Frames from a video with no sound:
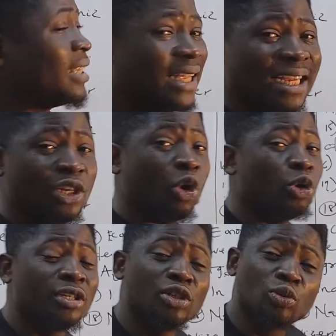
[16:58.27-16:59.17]
Get your
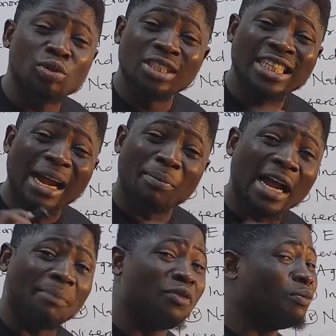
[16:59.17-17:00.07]
OTD school JAMB
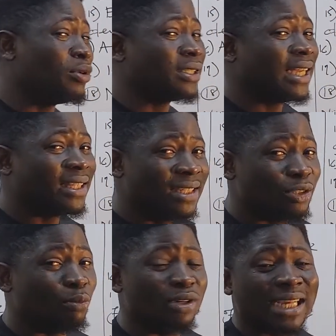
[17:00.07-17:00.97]
app. You must get
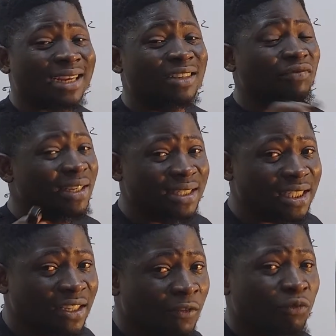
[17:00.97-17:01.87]
it. You must activate
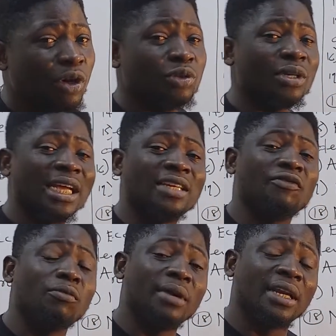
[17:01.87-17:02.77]
it for you to get the
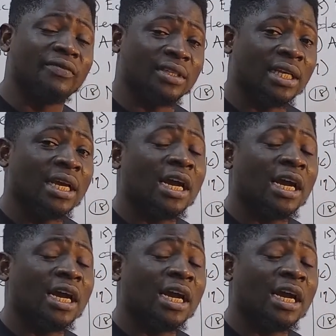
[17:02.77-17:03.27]
full benefits.